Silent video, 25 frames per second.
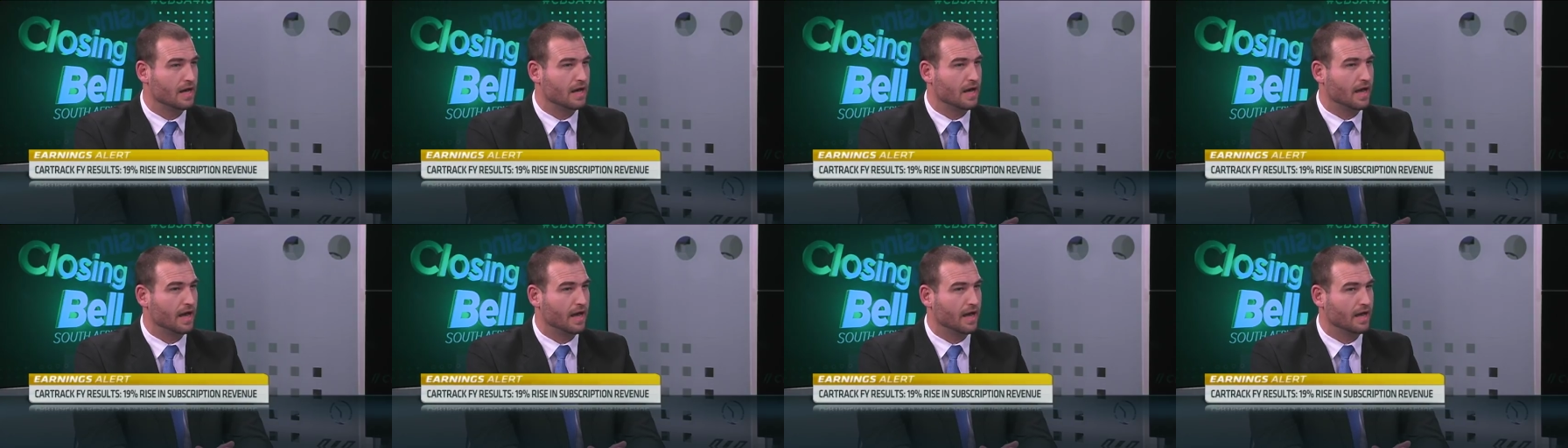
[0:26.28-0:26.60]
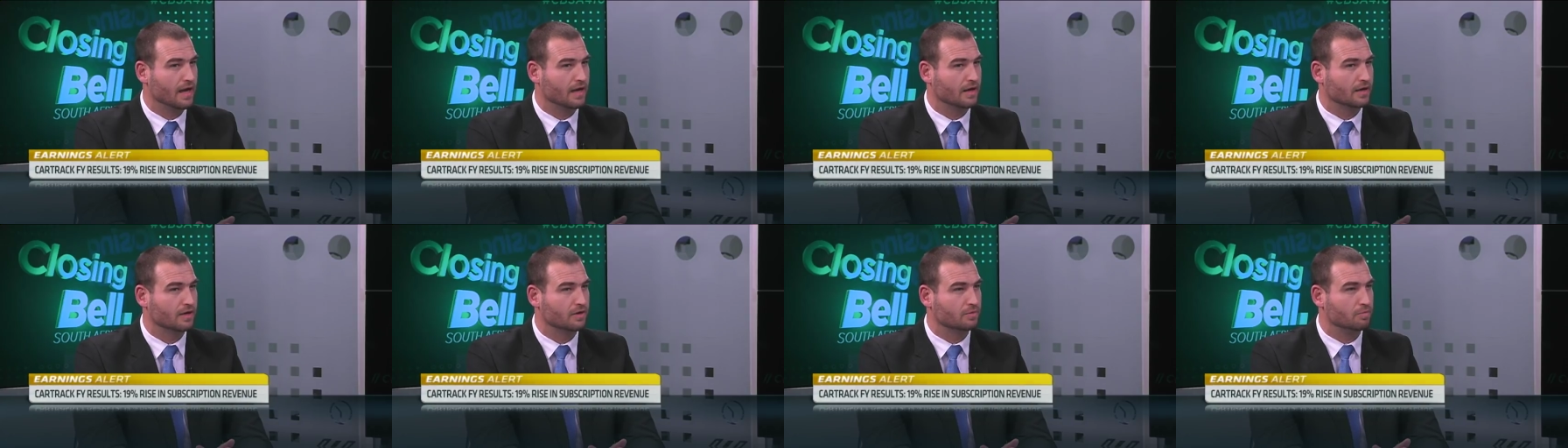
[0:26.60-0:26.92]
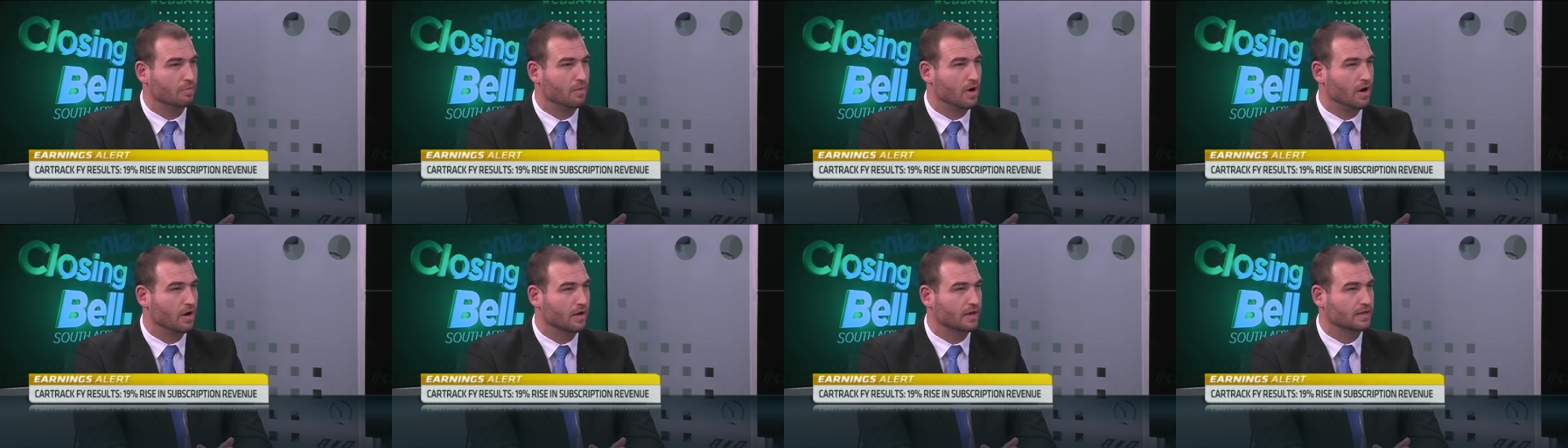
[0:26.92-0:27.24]
and
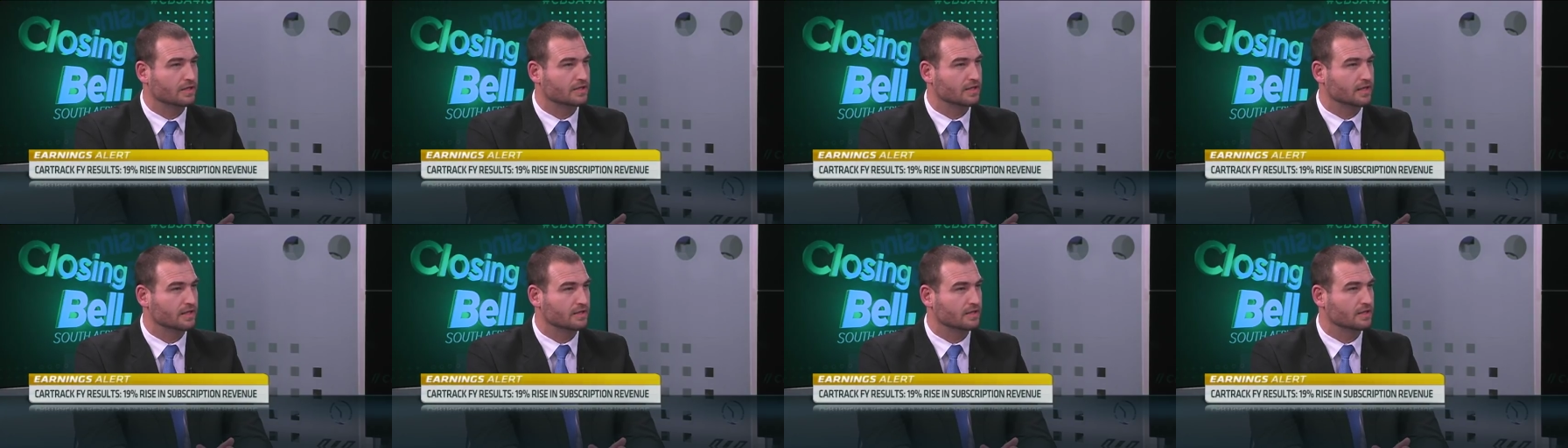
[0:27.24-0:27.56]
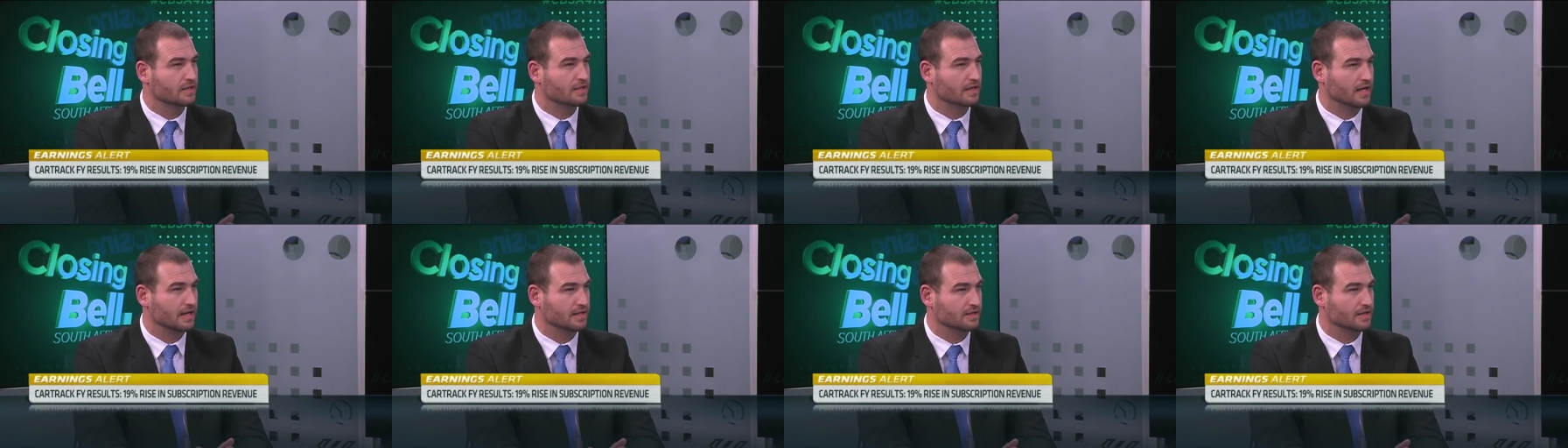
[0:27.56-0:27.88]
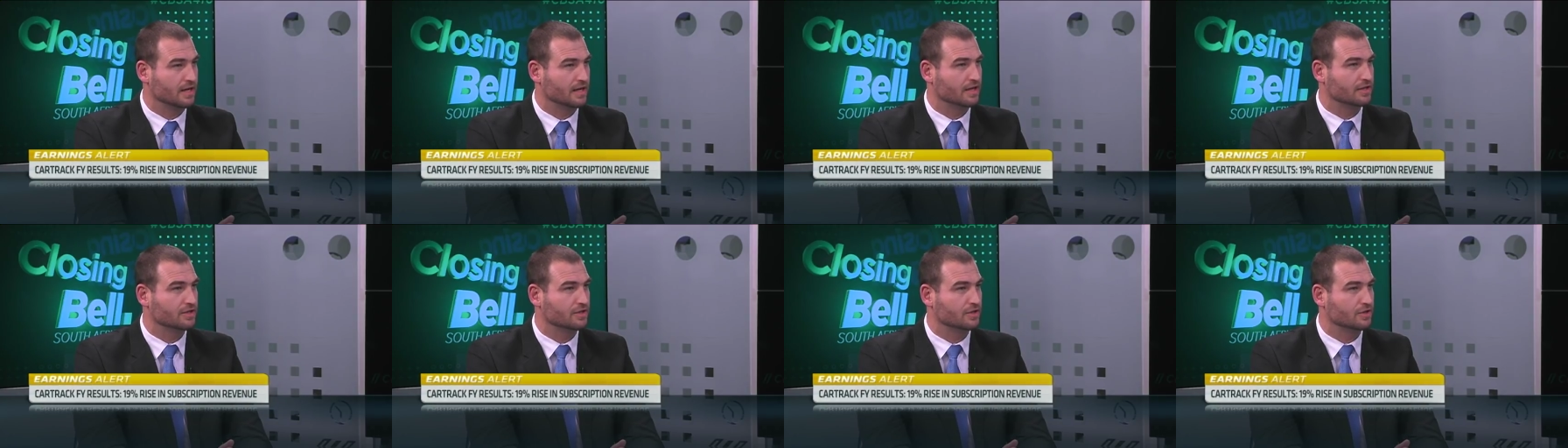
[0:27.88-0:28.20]
market
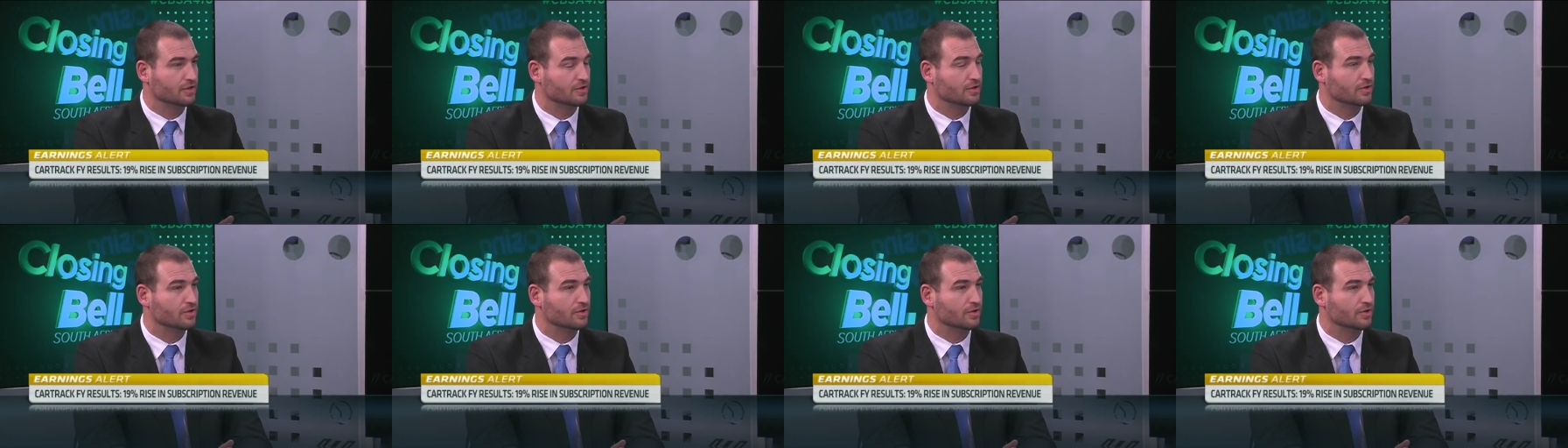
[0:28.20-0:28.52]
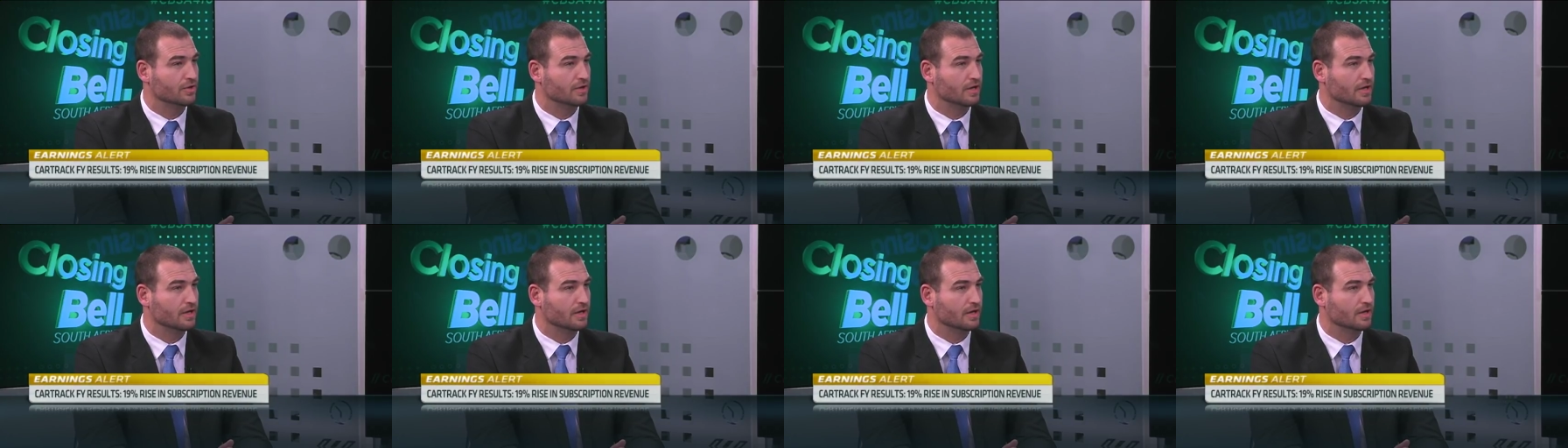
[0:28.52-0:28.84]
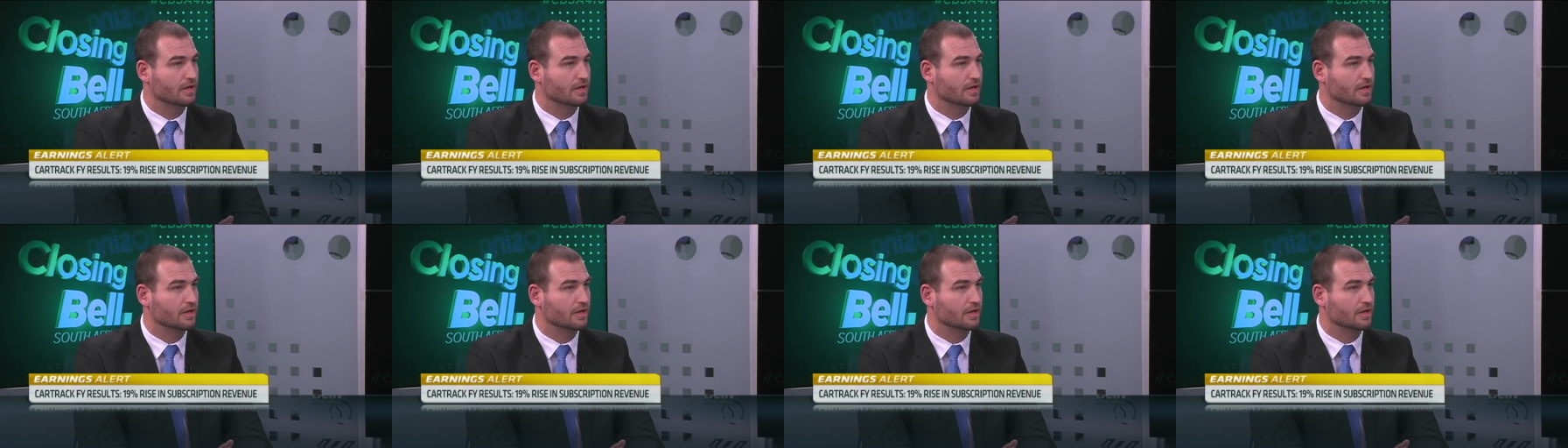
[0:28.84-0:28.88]
sensitization to the